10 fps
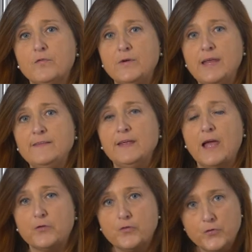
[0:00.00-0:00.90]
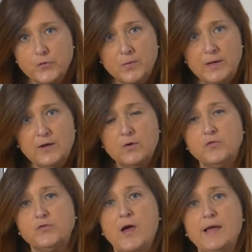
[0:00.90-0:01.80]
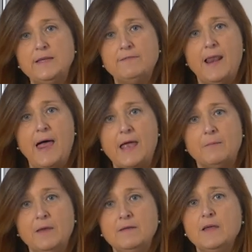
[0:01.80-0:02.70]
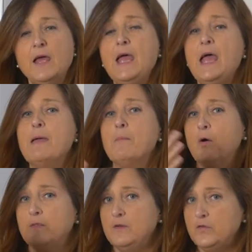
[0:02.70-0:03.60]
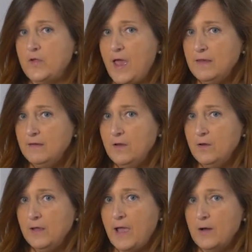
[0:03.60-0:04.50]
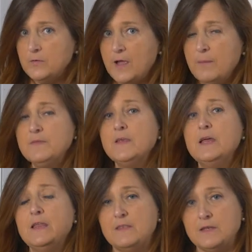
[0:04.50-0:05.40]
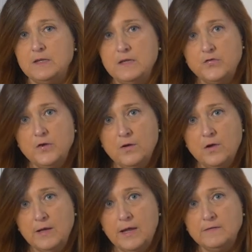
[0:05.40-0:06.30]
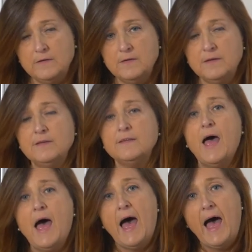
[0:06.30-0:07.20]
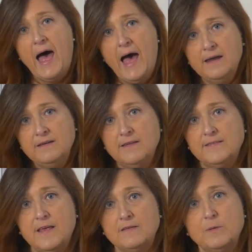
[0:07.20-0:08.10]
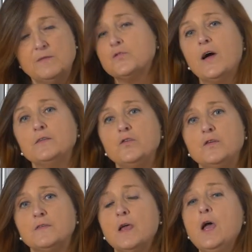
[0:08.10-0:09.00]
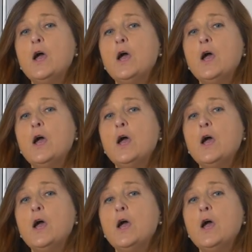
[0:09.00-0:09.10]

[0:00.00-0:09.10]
creating a truly constructive alignment among the intended learning outcomes, the teaching learning activities, and assessment strategies,